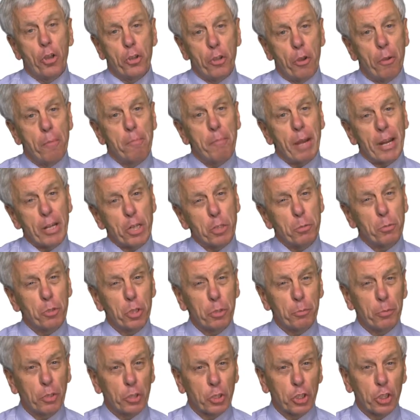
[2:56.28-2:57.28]
management
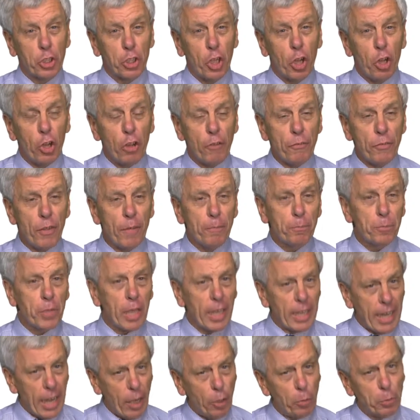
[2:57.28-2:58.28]
amongst staff.
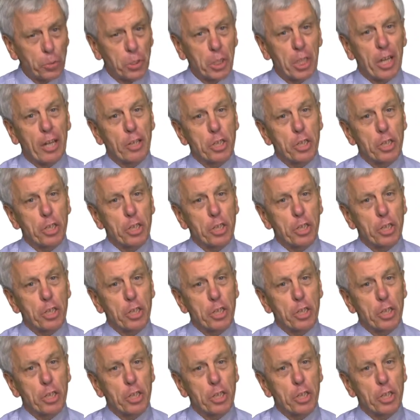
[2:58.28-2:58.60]
It helps it